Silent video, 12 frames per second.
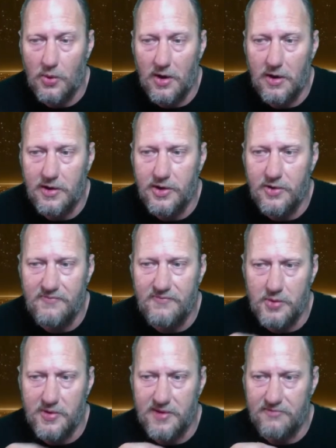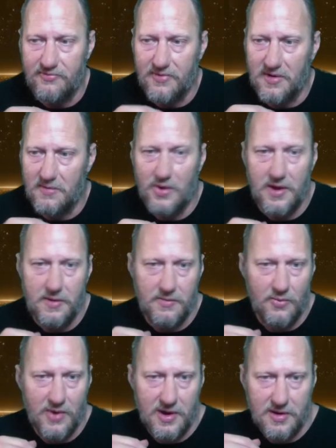are you viewing from?
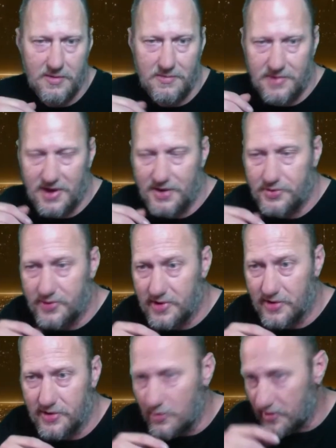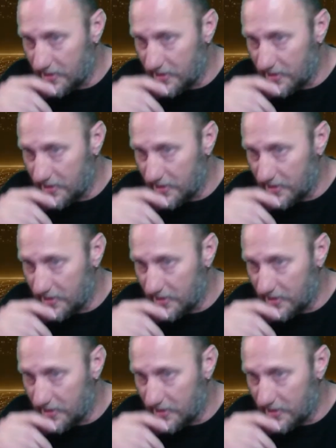What country are you in?